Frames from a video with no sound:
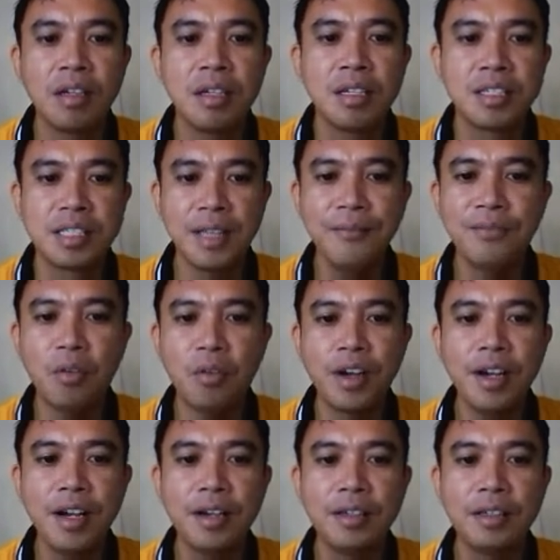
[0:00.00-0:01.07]
step
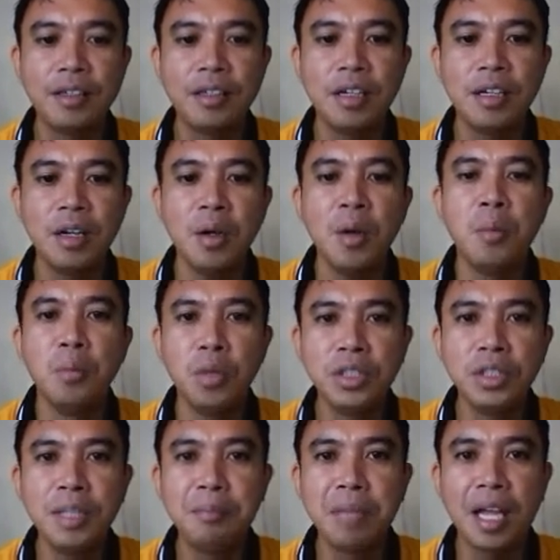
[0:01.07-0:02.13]
4,
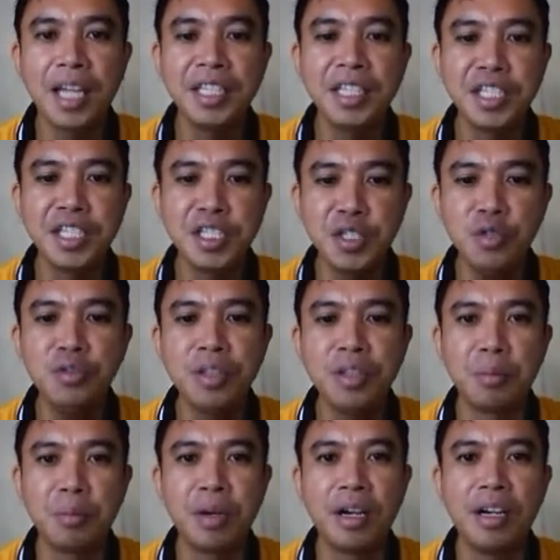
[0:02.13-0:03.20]
multiply this new
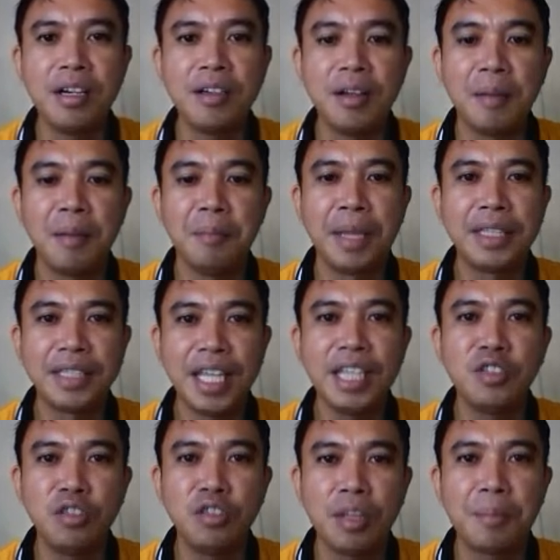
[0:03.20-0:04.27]
number by
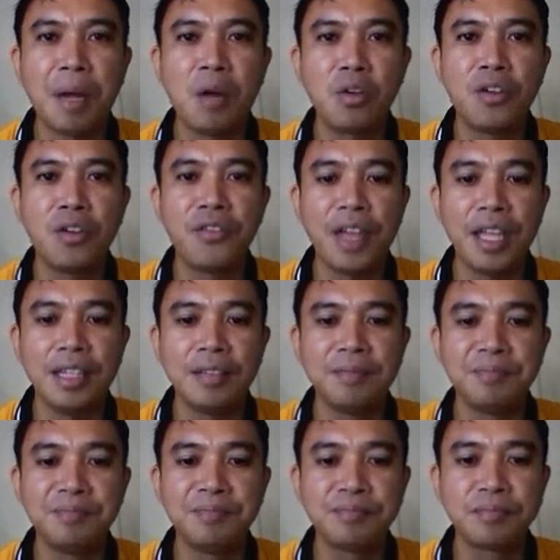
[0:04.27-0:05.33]
10 to the power of n.
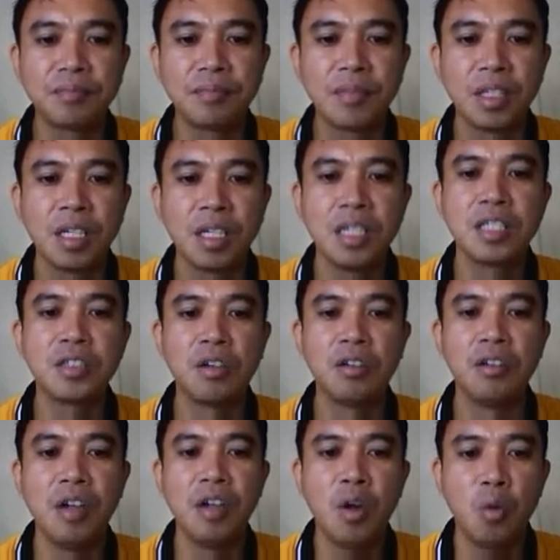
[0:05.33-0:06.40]

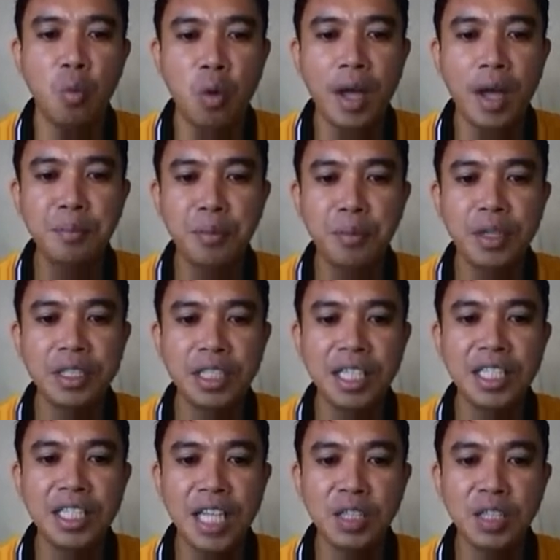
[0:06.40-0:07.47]
So
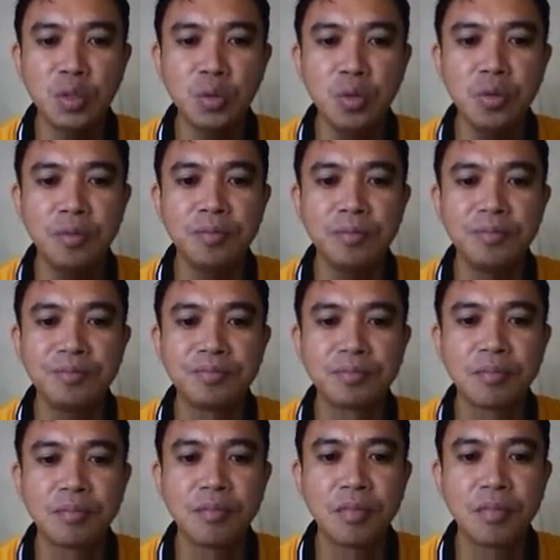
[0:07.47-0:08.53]
1.392,
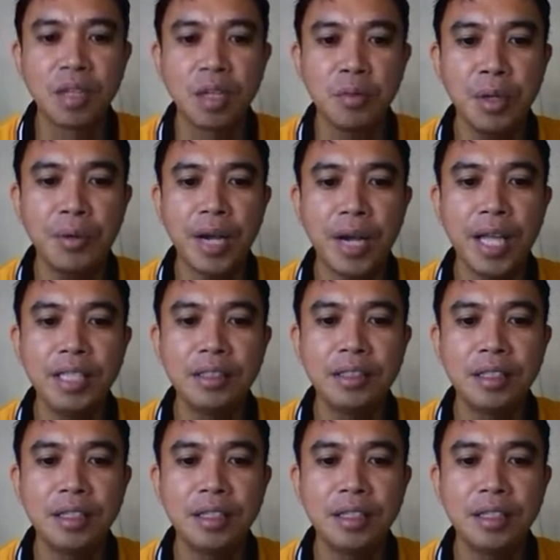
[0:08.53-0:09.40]
we write